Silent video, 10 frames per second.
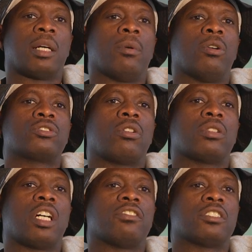I'm always gonna
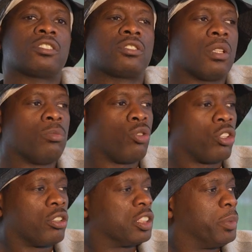love it. So I'm
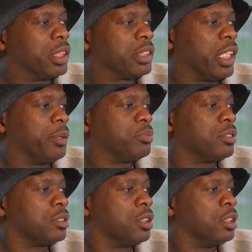working on this mixtape,
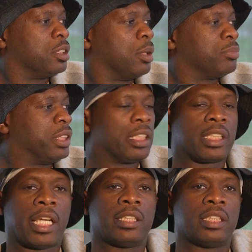and I'm
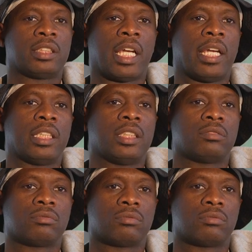dedicating it to Haiti.